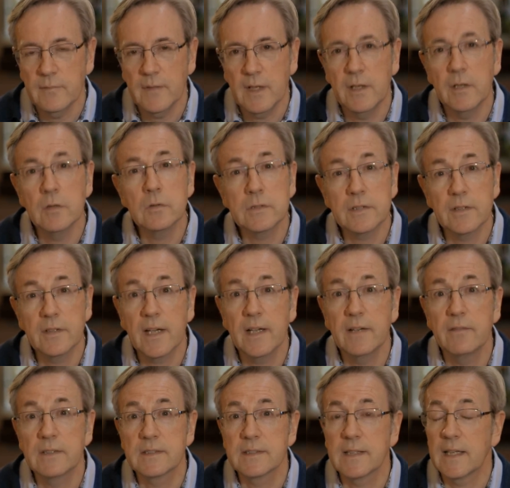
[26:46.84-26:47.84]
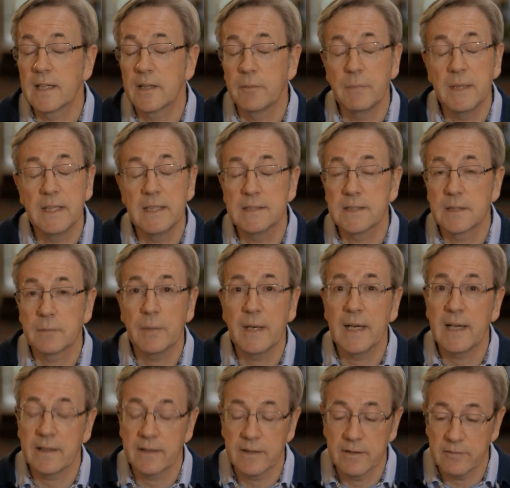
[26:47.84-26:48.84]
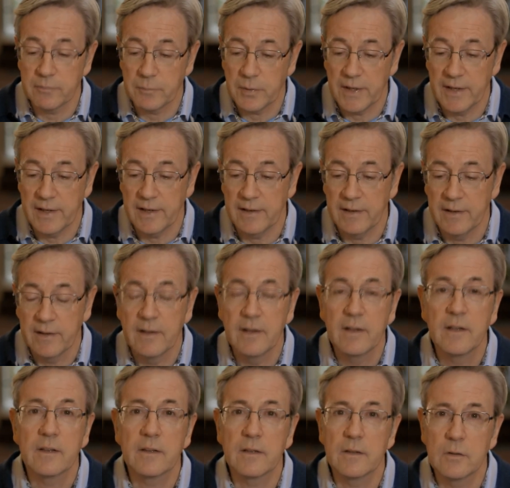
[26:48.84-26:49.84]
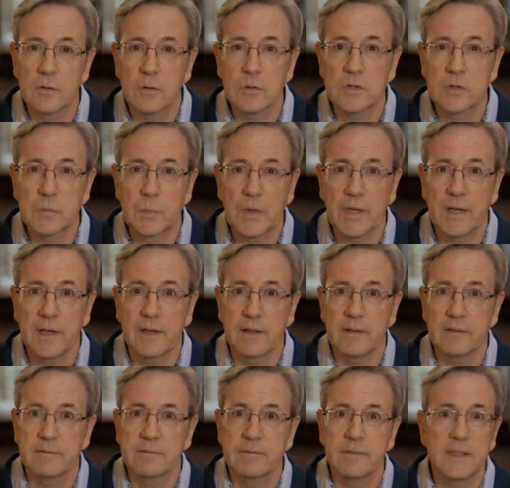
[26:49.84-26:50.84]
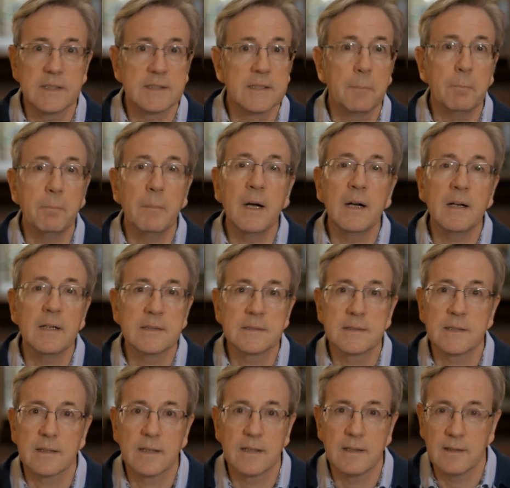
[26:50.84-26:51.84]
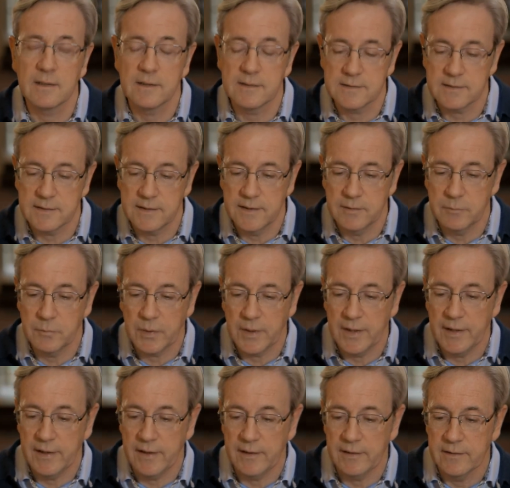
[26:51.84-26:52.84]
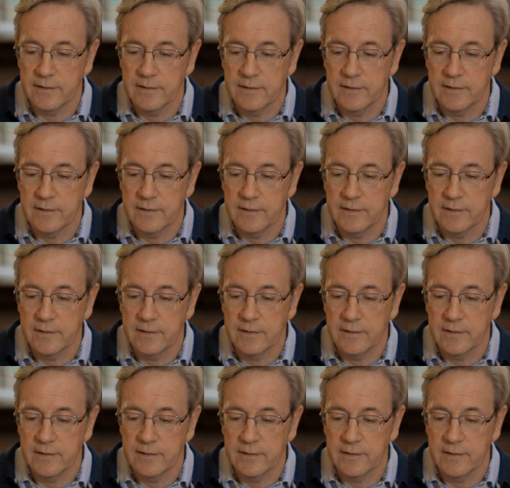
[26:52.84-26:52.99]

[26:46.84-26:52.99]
He also gave us that amazing pattern of prayer, the Lord's Prayer. It's a masterclass in prayer.